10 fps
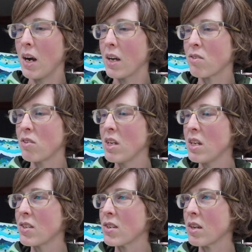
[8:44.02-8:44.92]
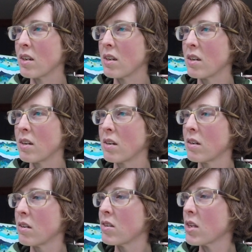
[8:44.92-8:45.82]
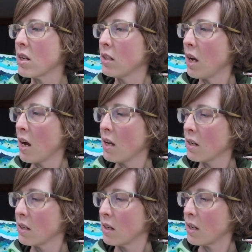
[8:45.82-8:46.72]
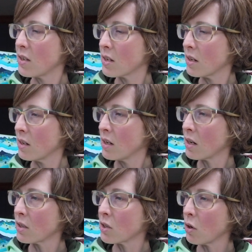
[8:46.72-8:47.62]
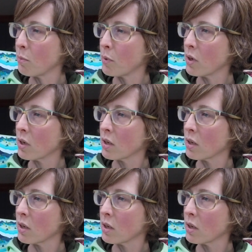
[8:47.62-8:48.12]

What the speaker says: I think is that a lie? Is it a young adult book?